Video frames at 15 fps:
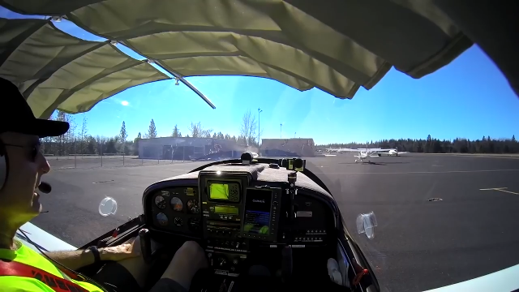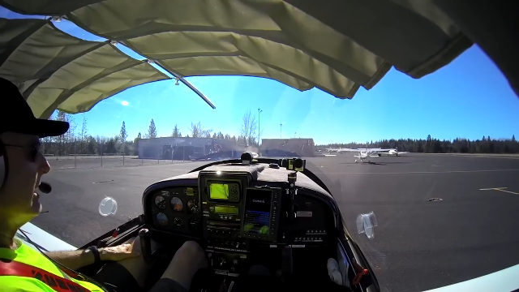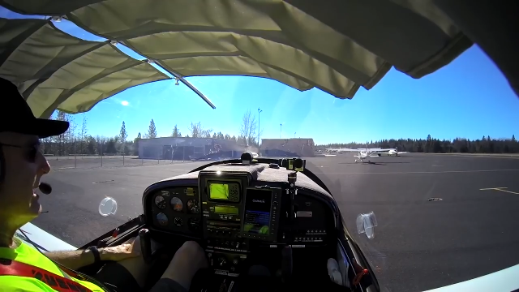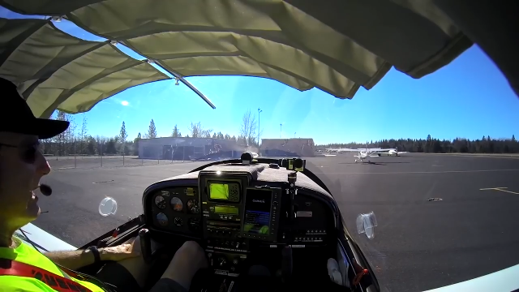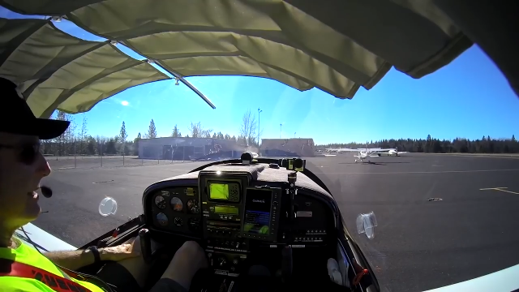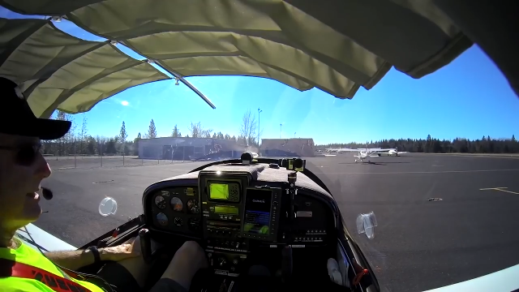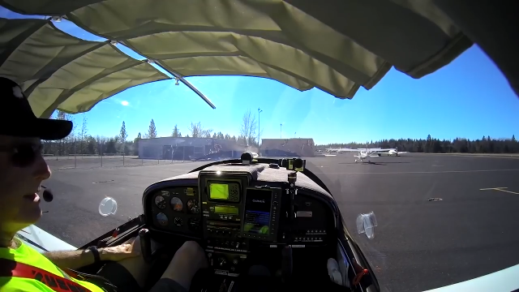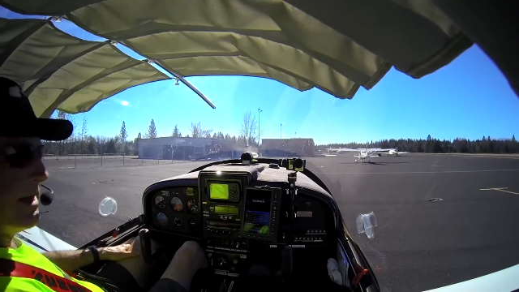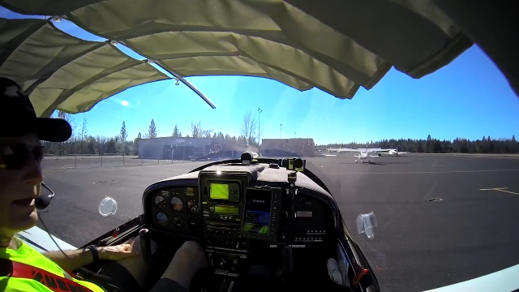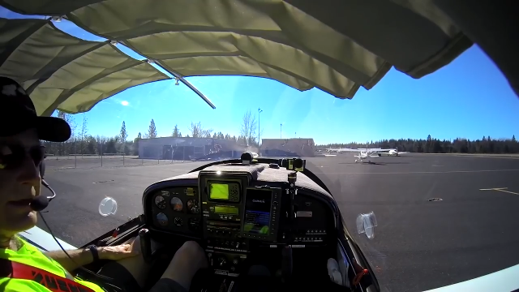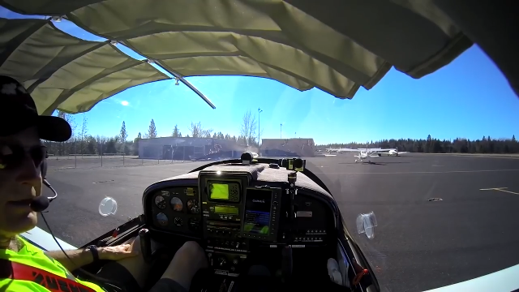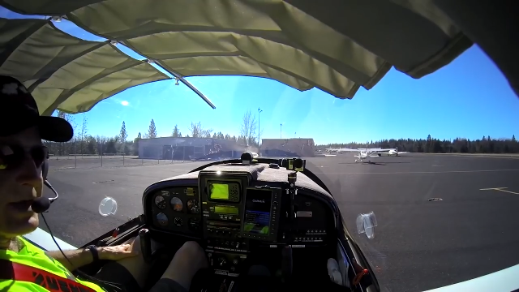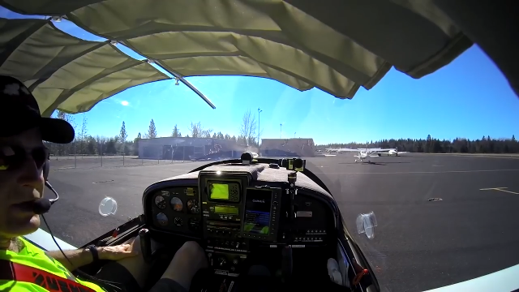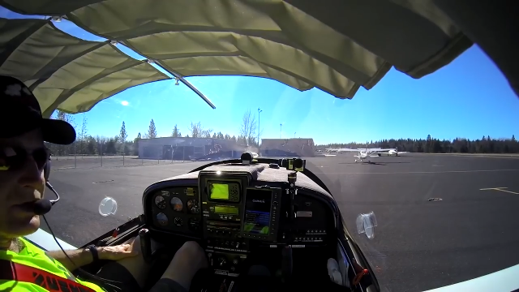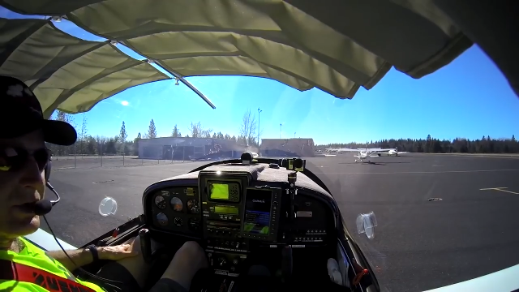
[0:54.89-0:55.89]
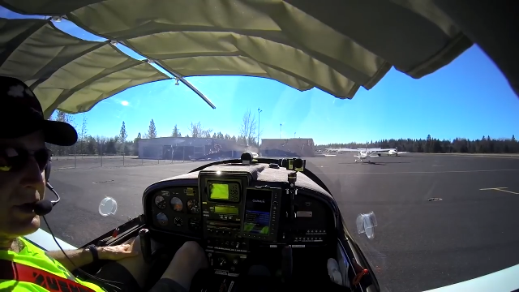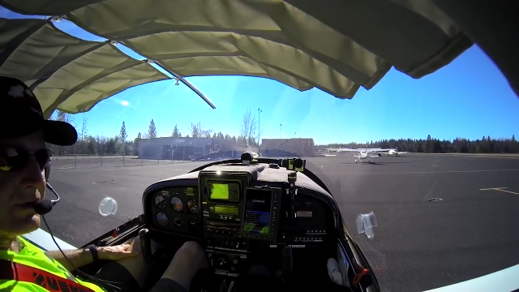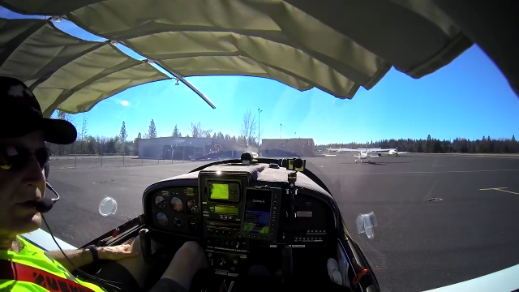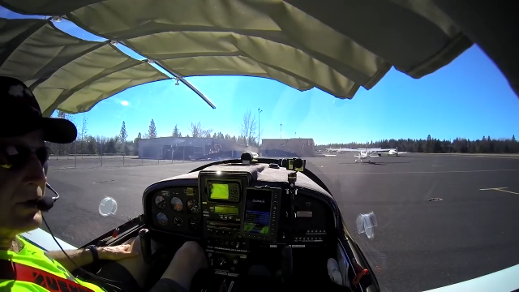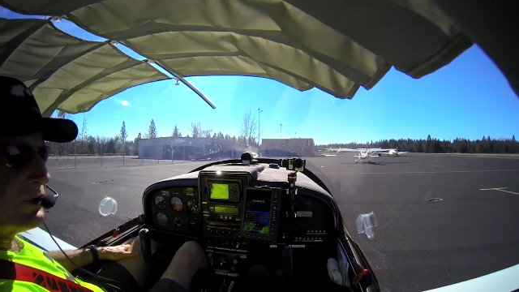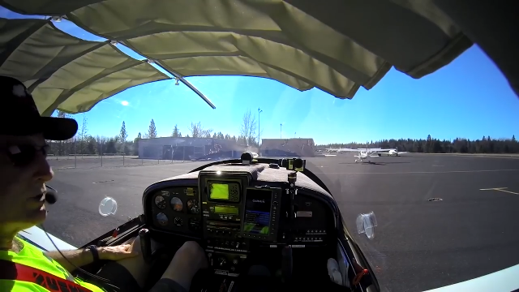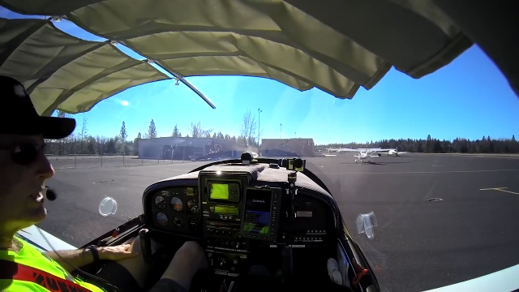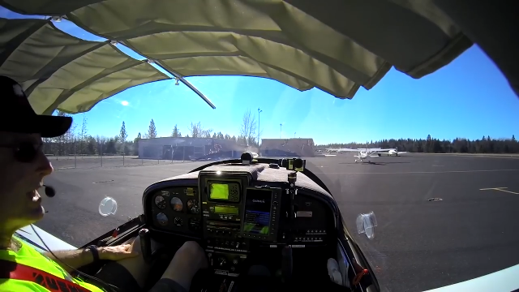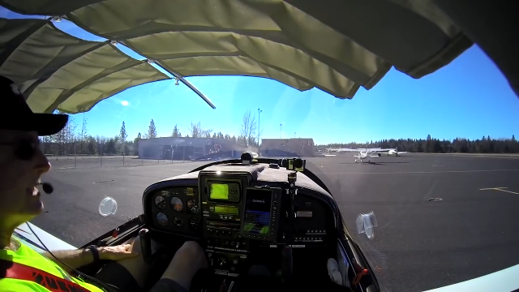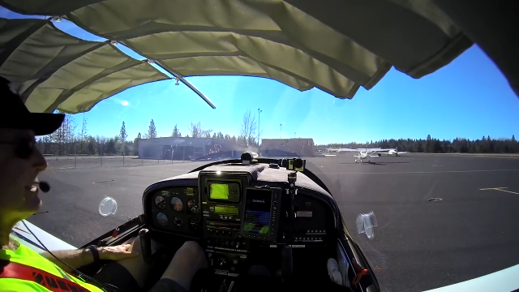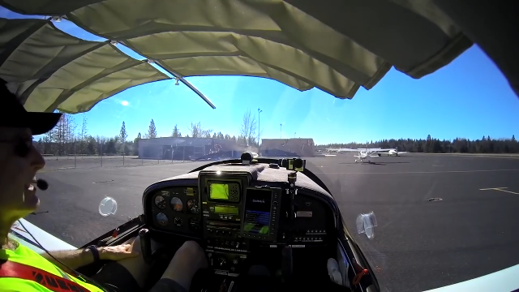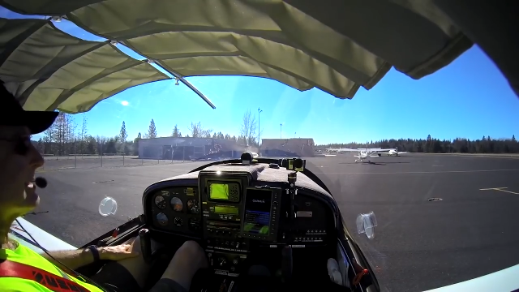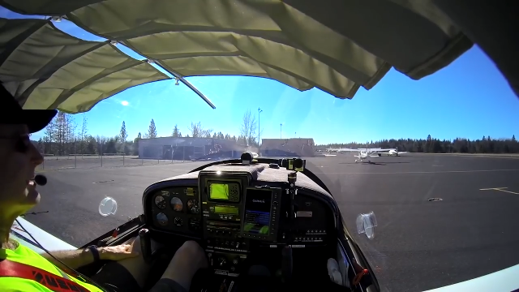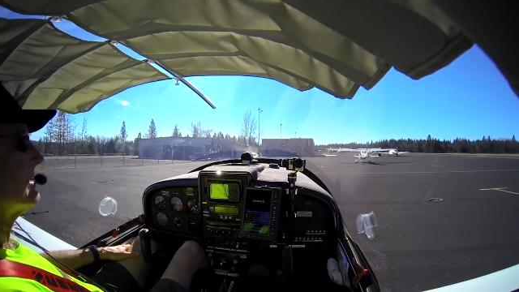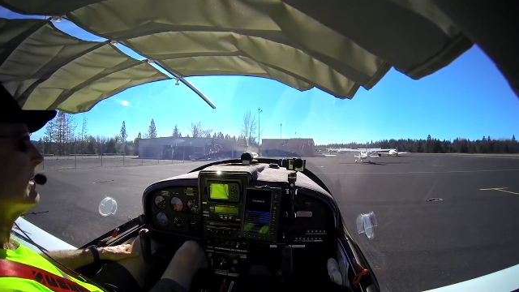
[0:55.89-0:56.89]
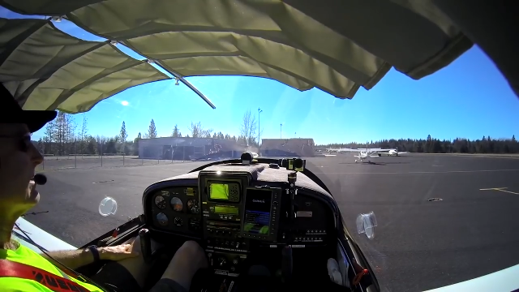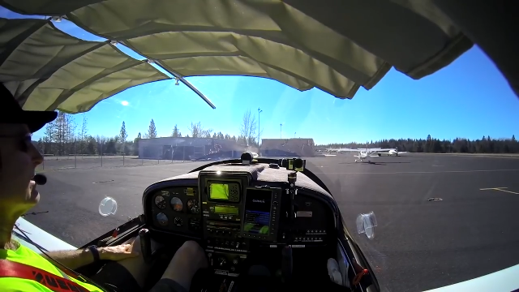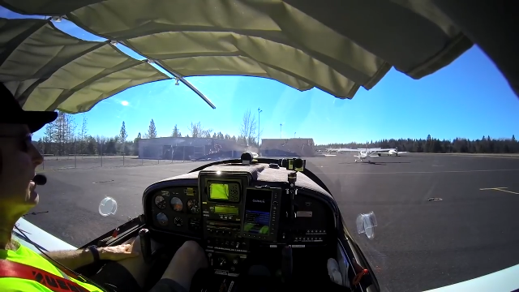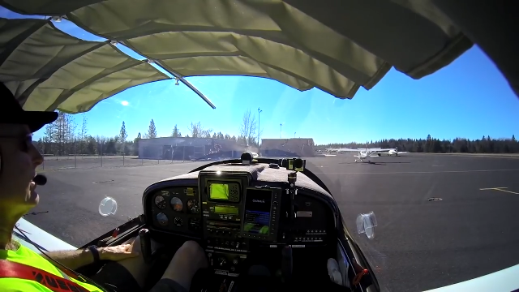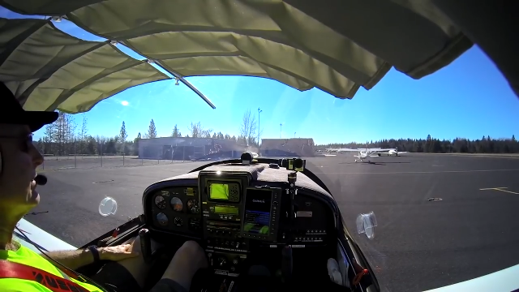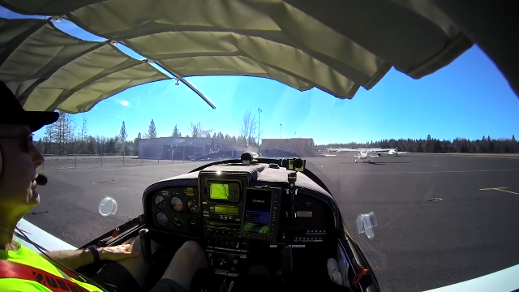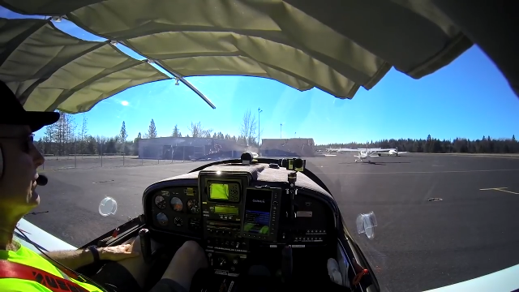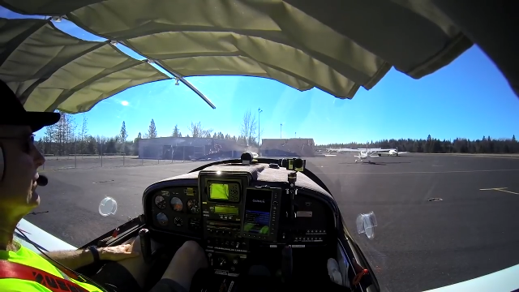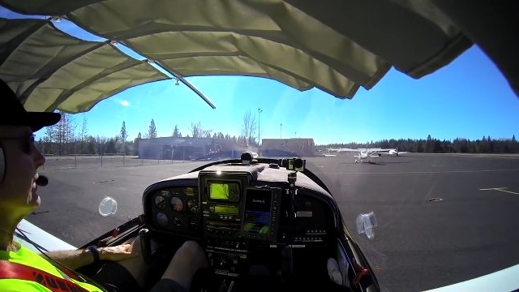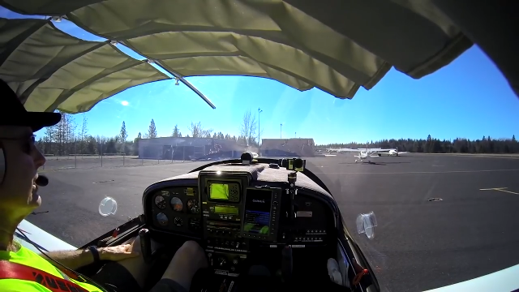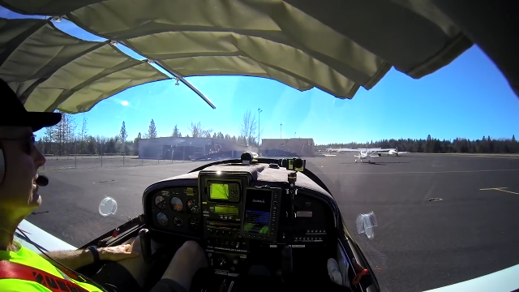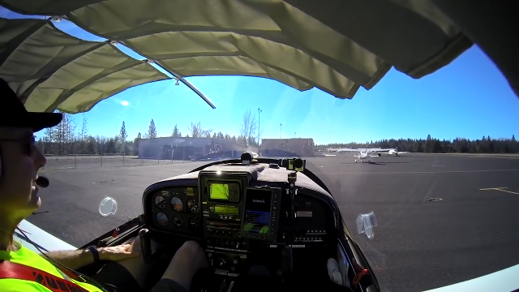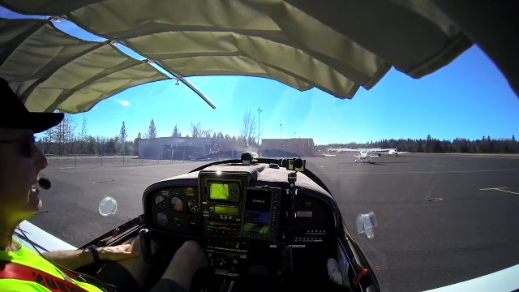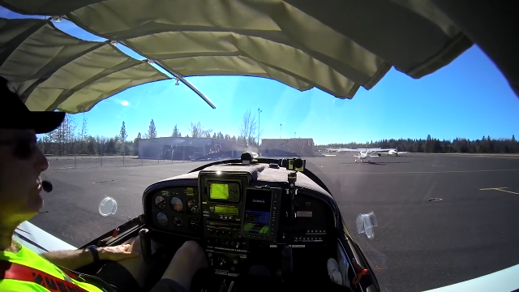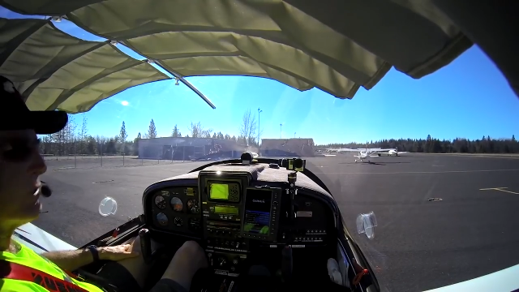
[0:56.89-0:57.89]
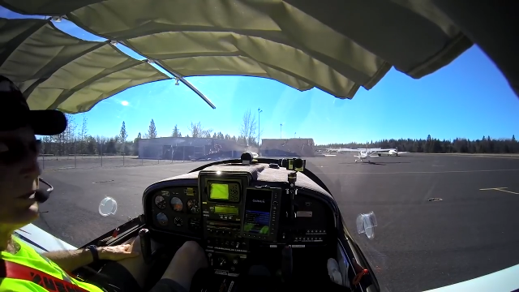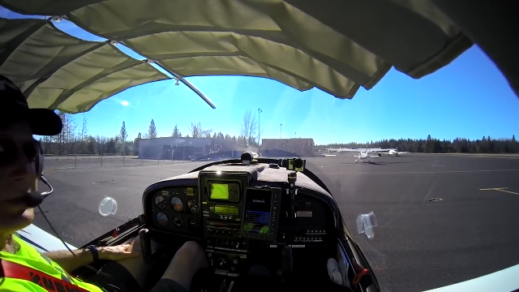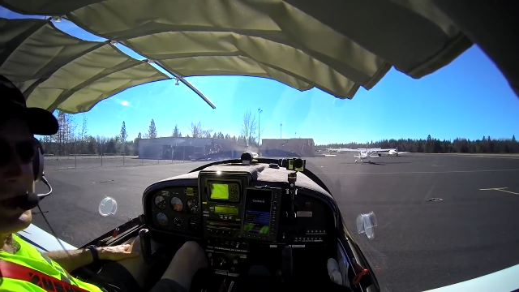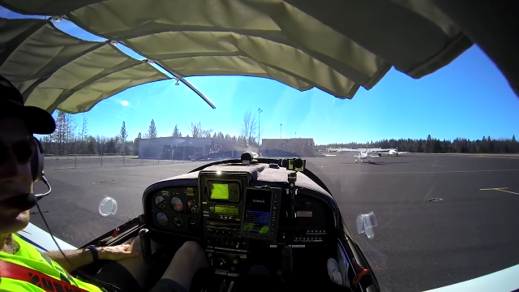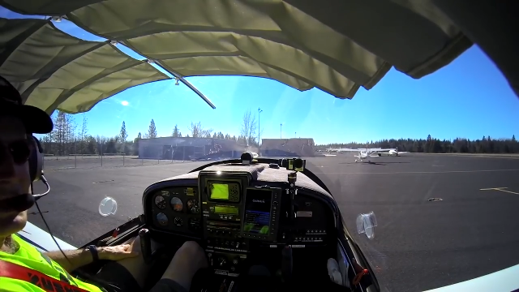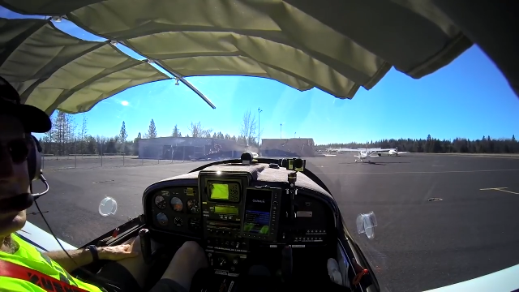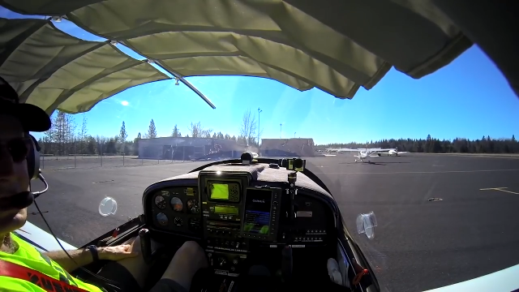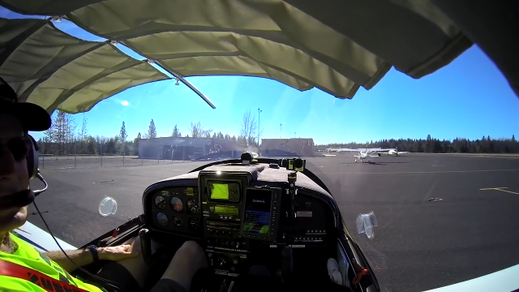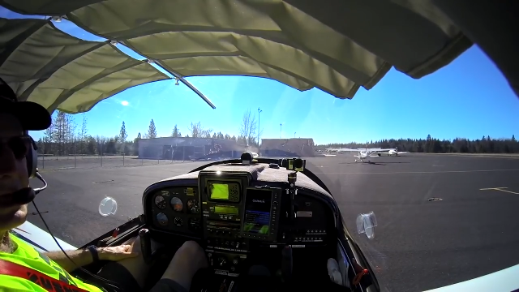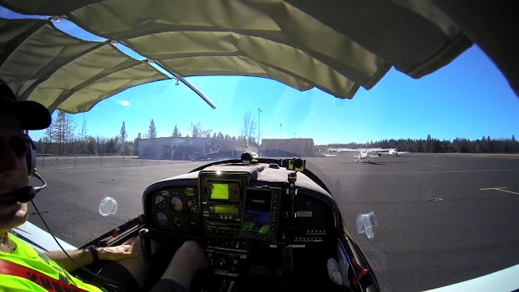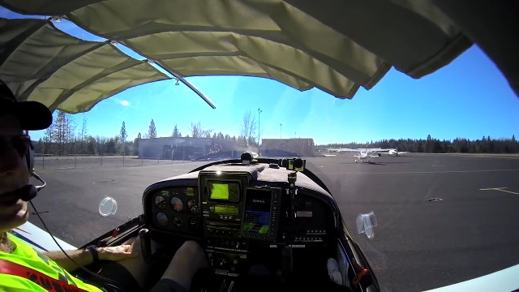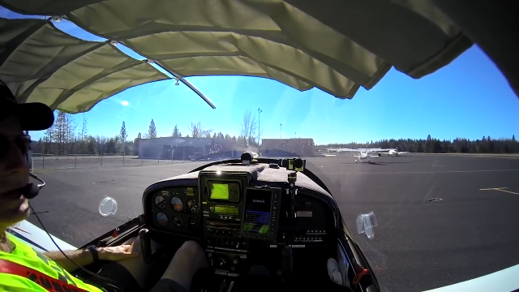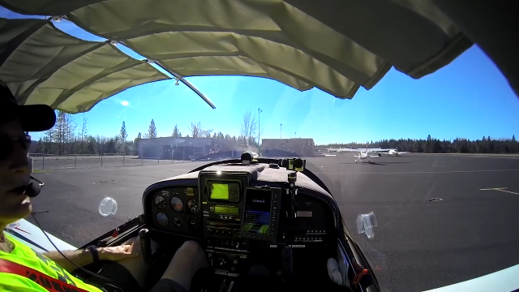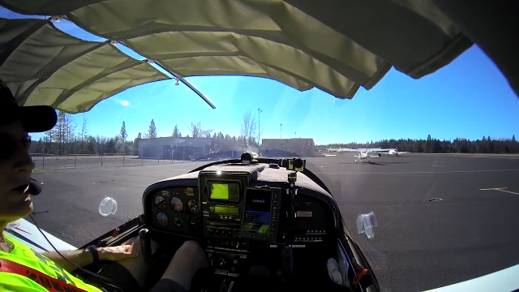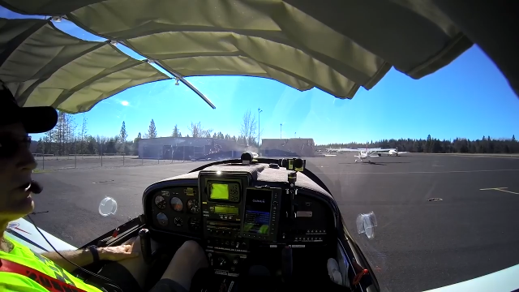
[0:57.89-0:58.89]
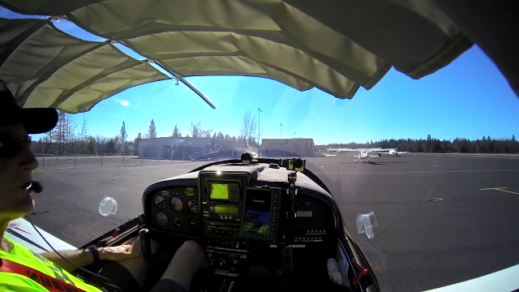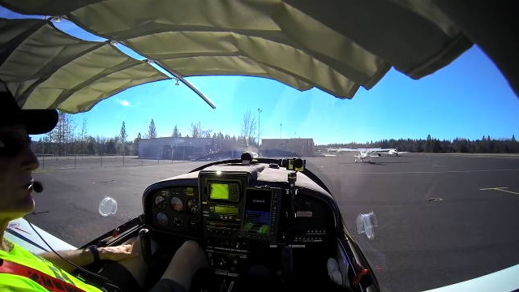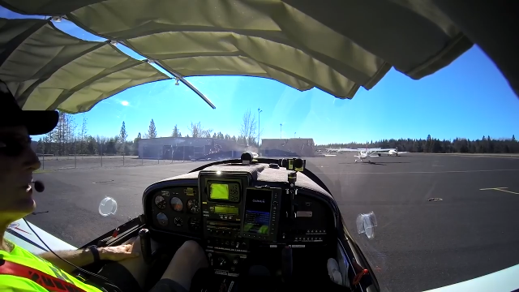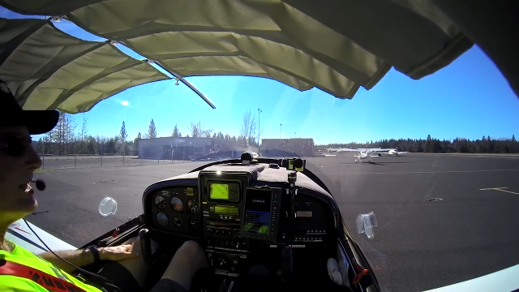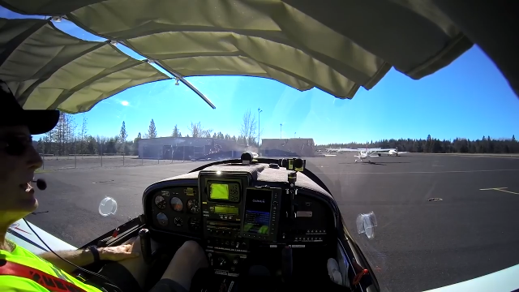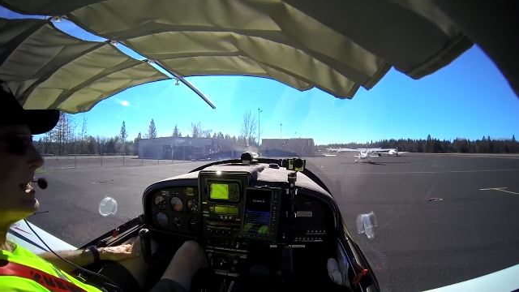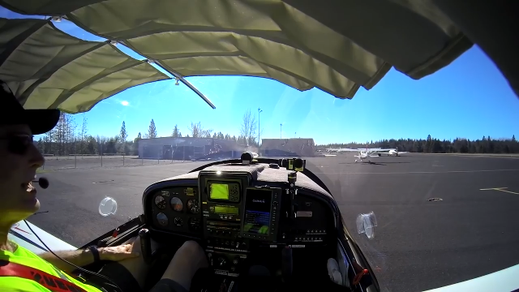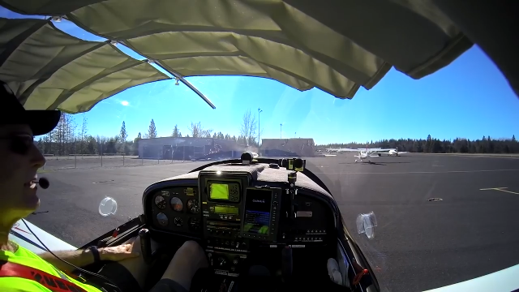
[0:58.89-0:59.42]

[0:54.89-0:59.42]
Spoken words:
Nobody's mouth can be seen.